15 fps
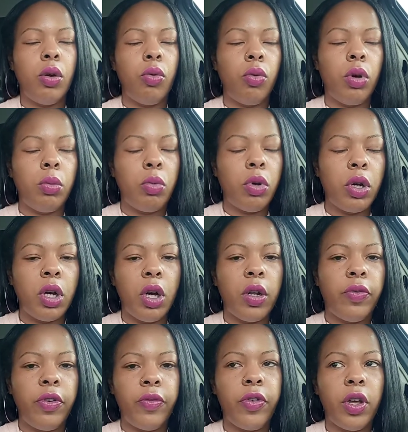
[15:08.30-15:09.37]
One more card
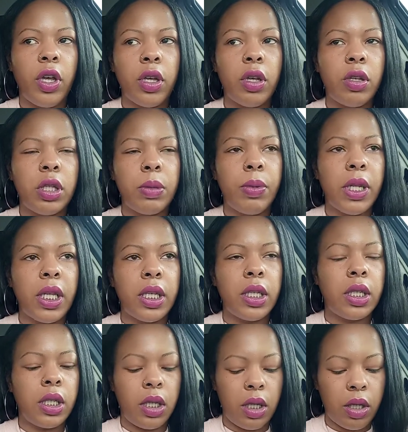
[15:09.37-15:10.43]
for Virgos,
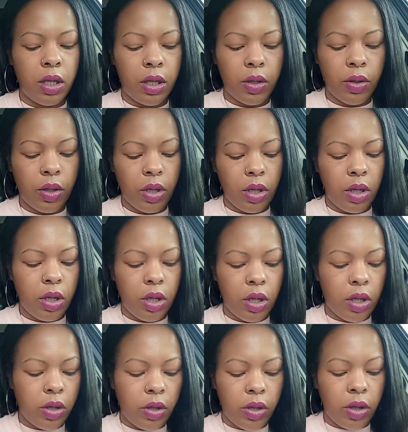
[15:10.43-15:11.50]
please.
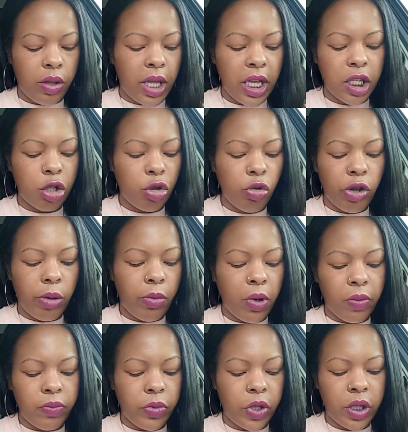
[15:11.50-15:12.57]
Next 3
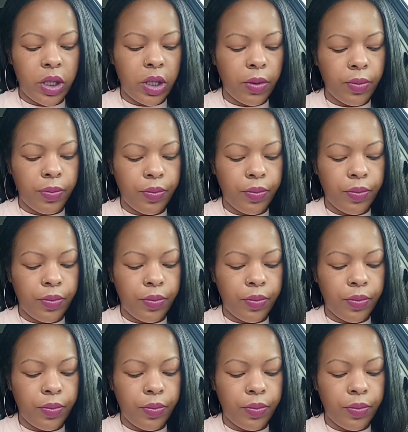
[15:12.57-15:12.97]
months.